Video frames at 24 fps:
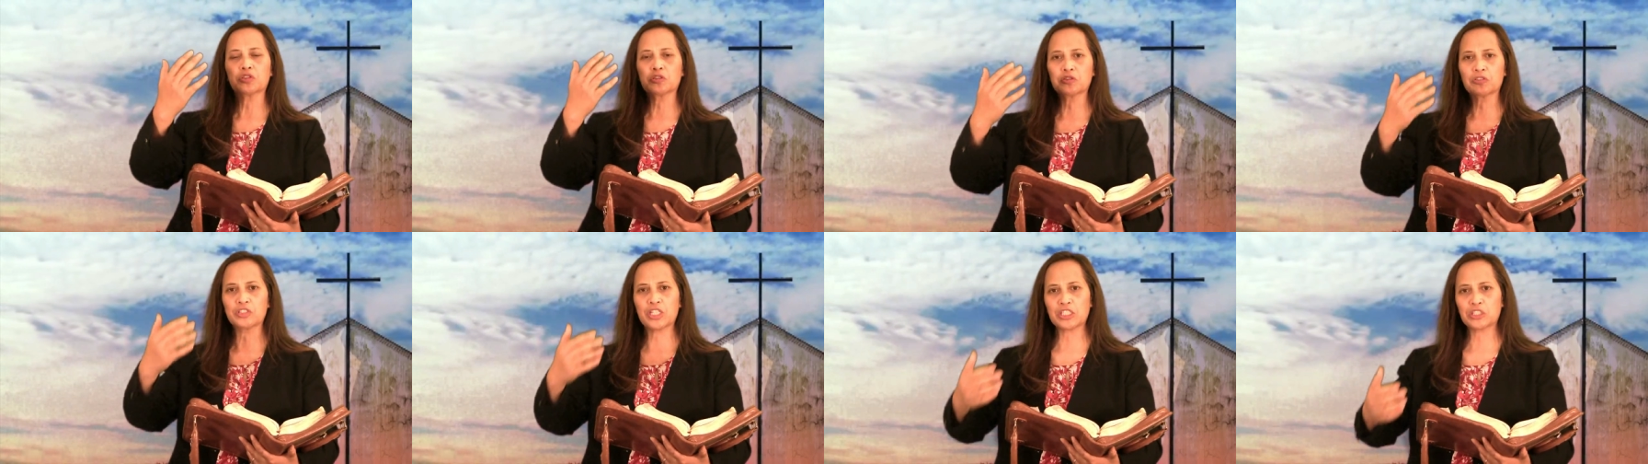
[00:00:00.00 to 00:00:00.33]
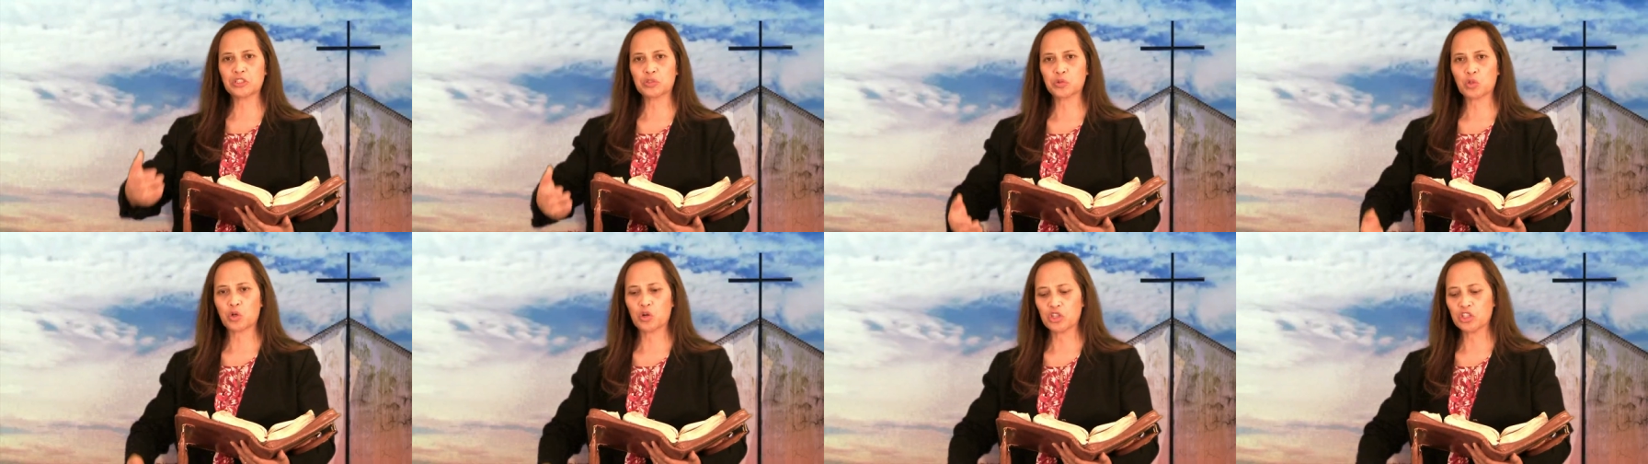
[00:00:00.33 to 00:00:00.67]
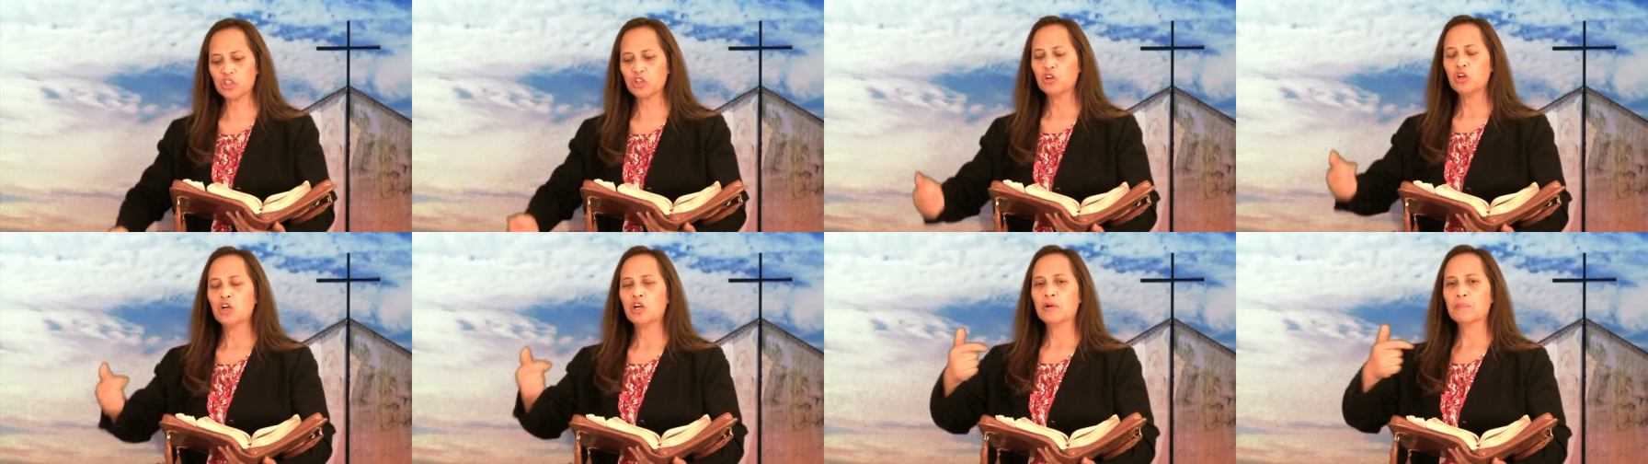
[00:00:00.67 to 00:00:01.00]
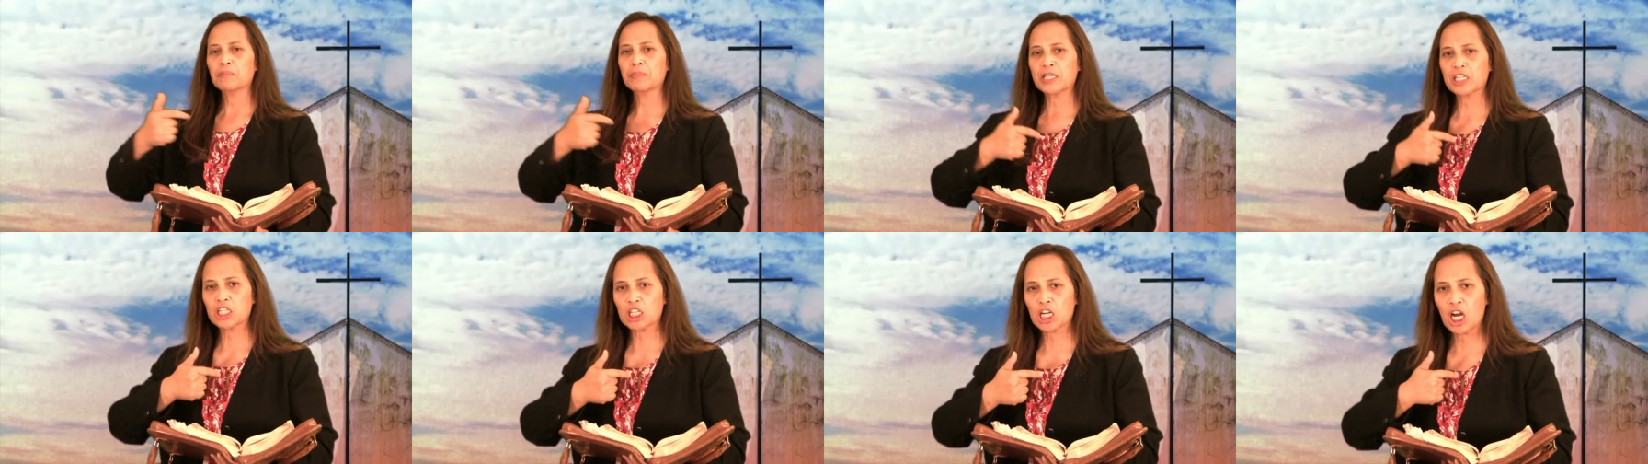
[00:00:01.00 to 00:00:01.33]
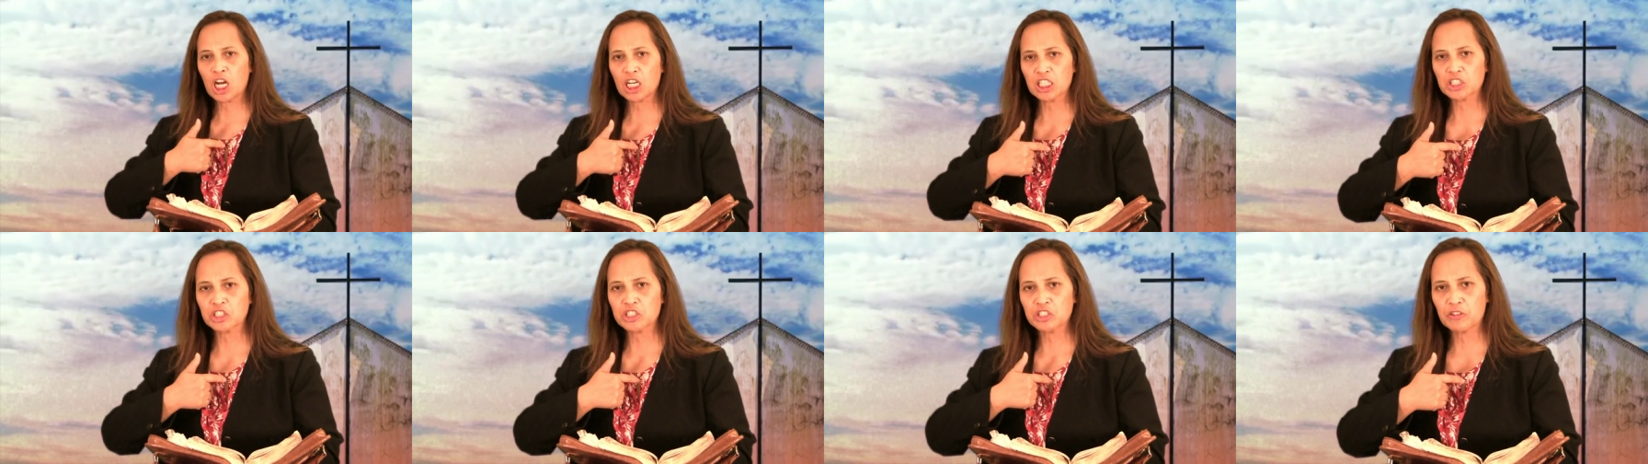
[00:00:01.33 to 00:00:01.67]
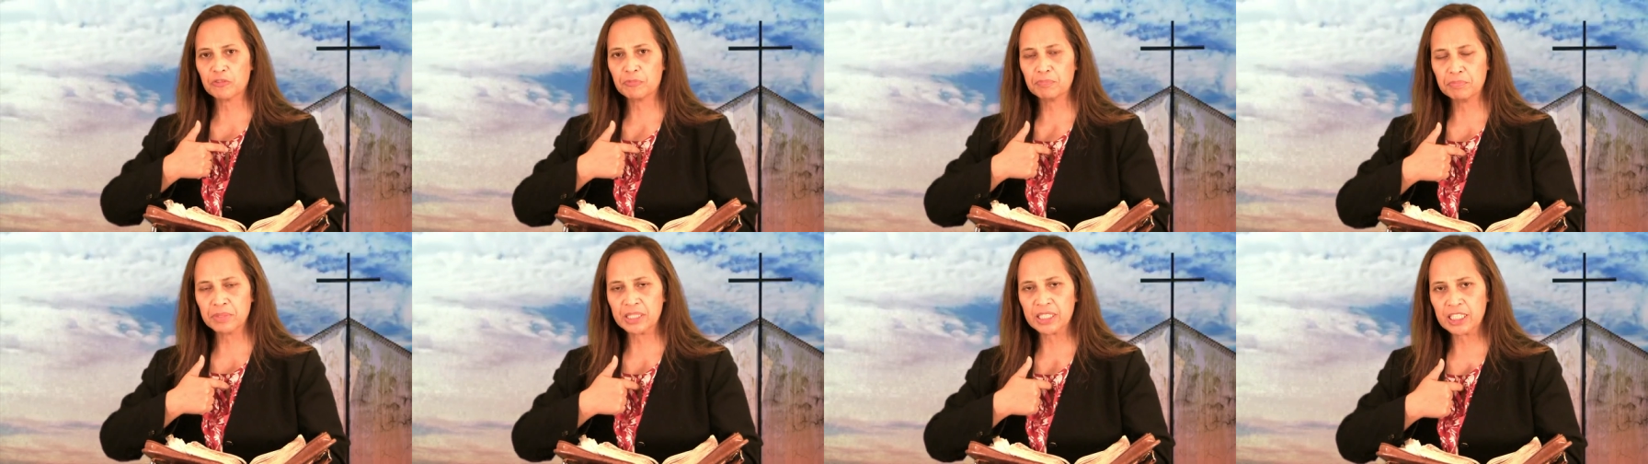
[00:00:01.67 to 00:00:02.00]
to destroy you because
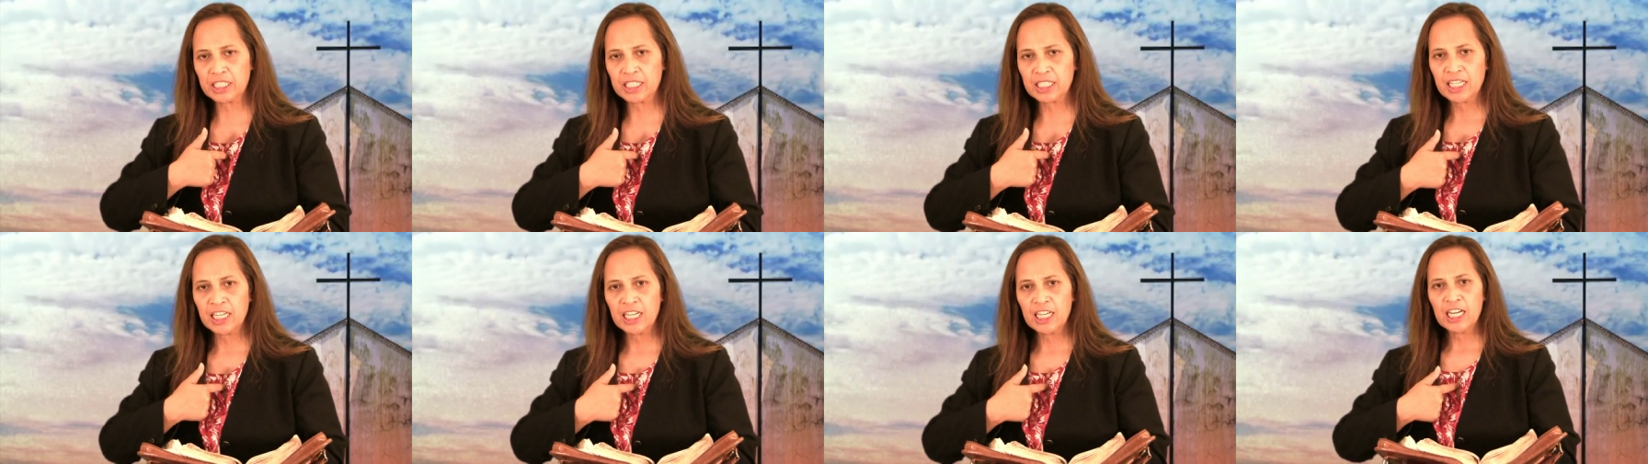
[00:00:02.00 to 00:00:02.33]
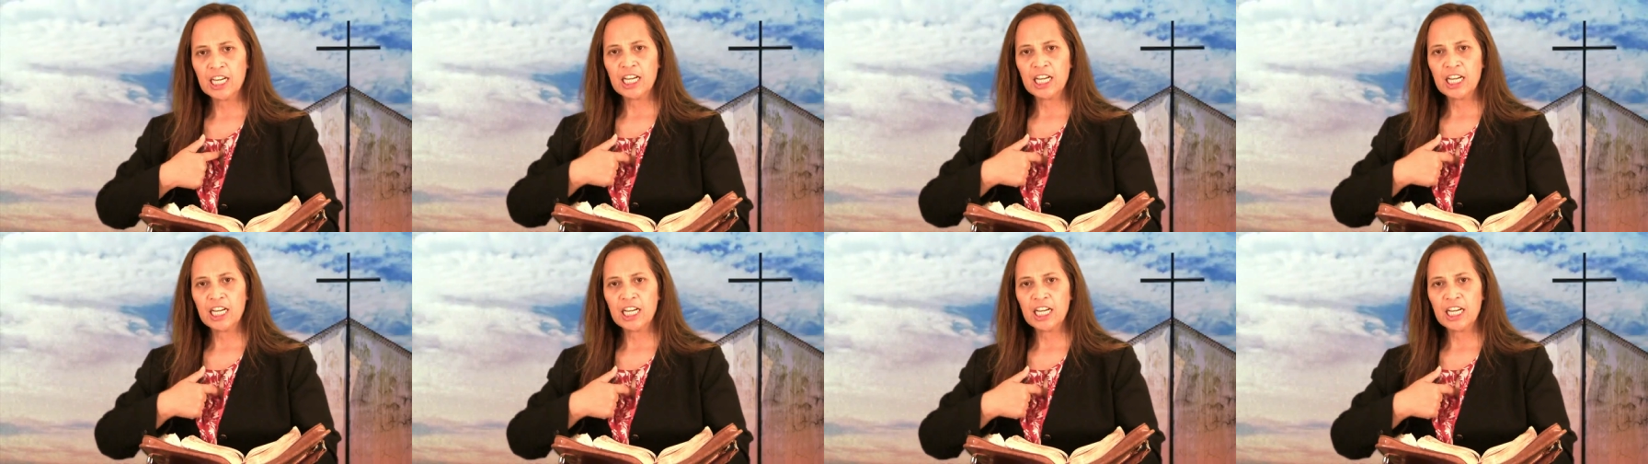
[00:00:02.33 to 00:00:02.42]
of me.